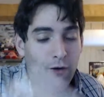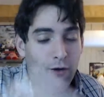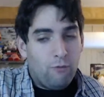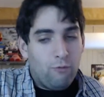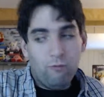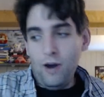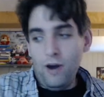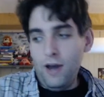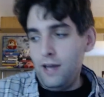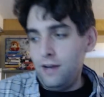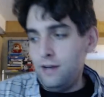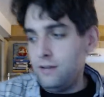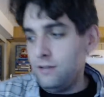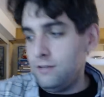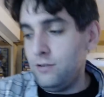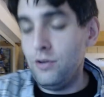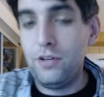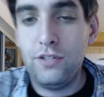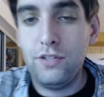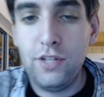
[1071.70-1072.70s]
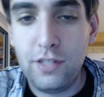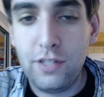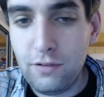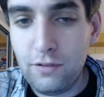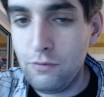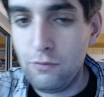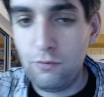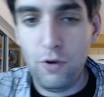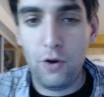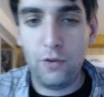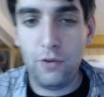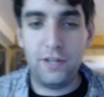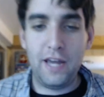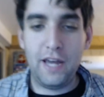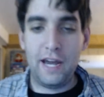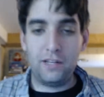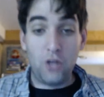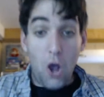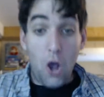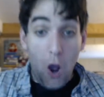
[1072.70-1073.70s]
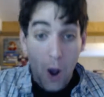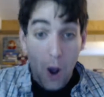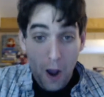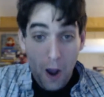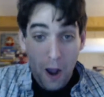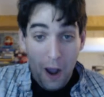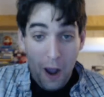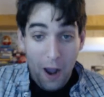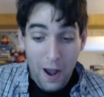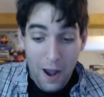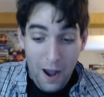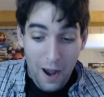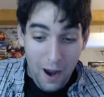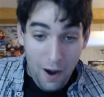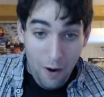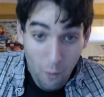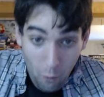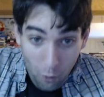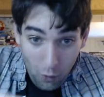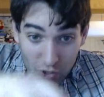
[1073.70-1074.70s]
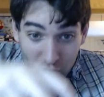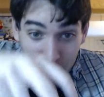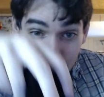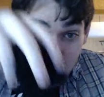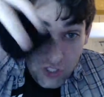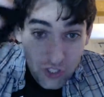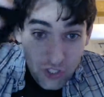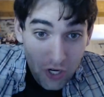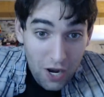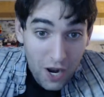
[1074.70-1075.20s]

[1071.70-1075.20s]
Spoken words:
When you could just roll the dice. Whoosh.